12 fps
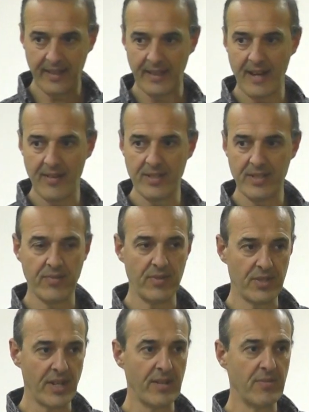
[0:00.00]
can carry different
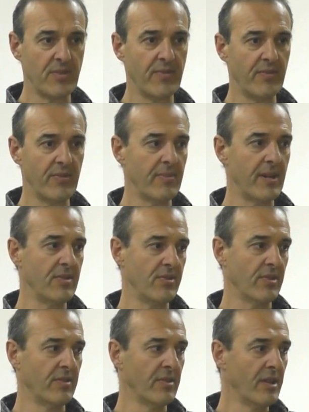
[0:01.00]
types of
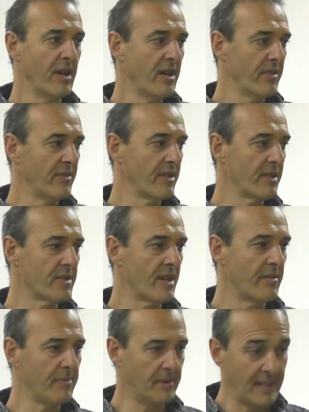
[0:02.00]
information. For
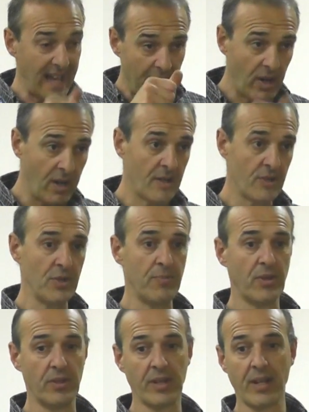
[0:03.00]
example, how hard you
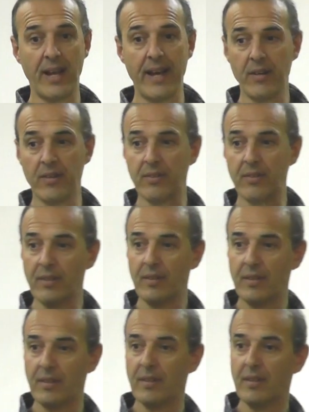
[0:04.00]
put the clay on
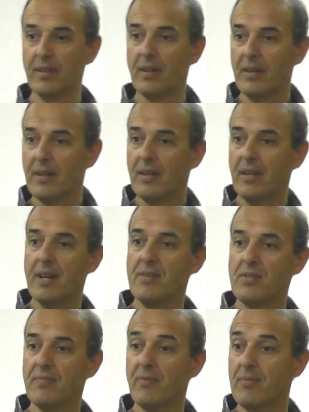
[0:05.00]
is
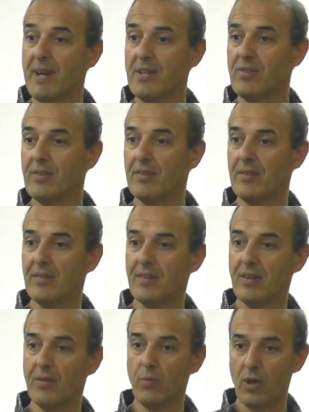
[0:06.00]
information.
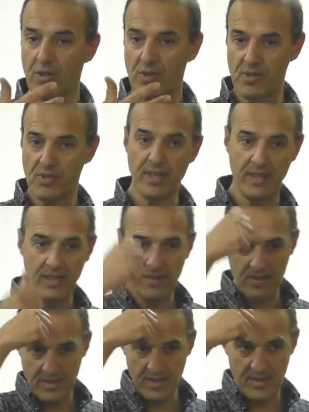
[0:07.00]
And what you see
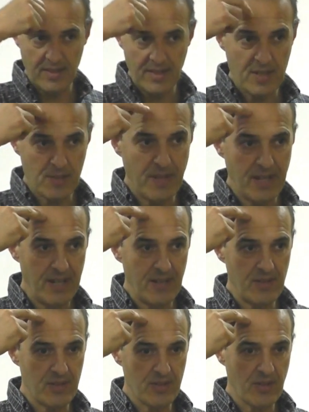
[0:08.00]
that this bit here
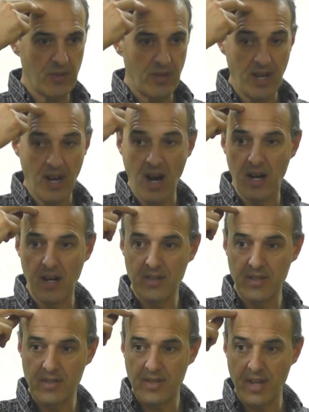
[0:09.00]
is quite hard
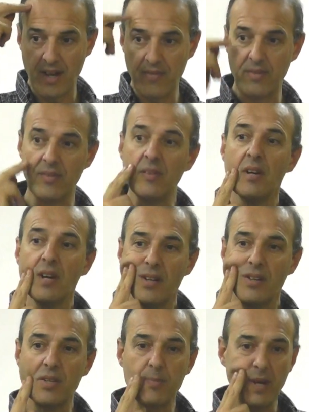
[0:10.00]
and tough, and
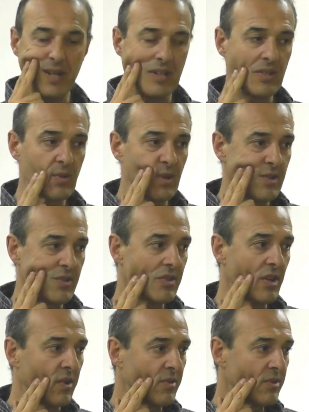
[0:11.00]
this bit here is quite
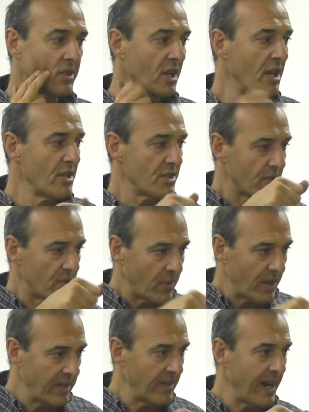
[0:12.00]
soft. So the
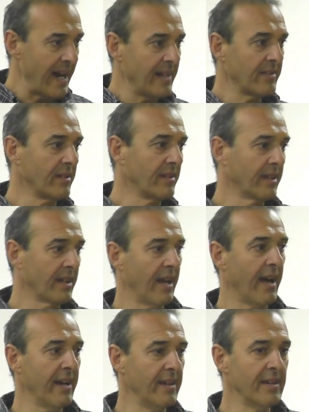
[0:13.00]
way you handle
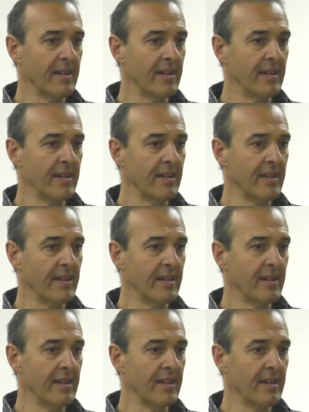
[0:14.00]
clay